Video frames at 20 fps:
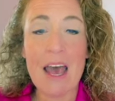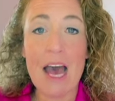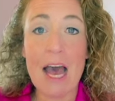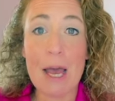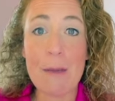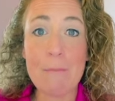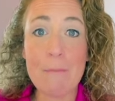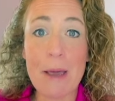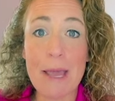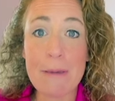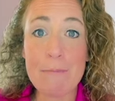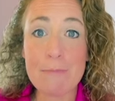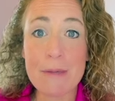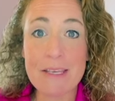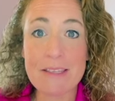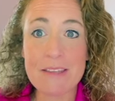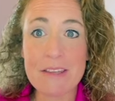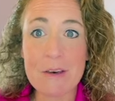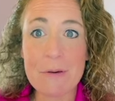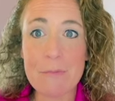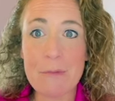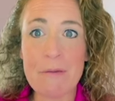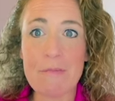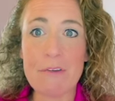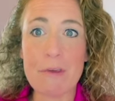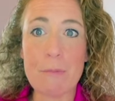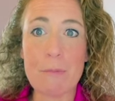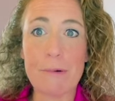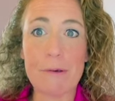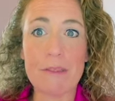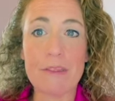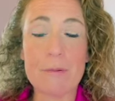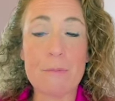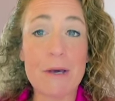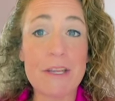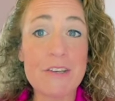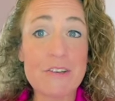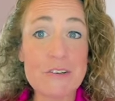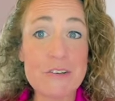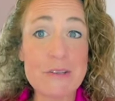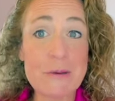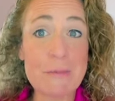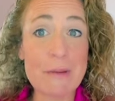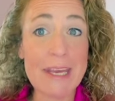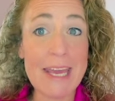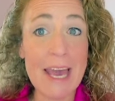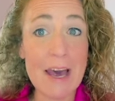I might miss them if you put them under somebody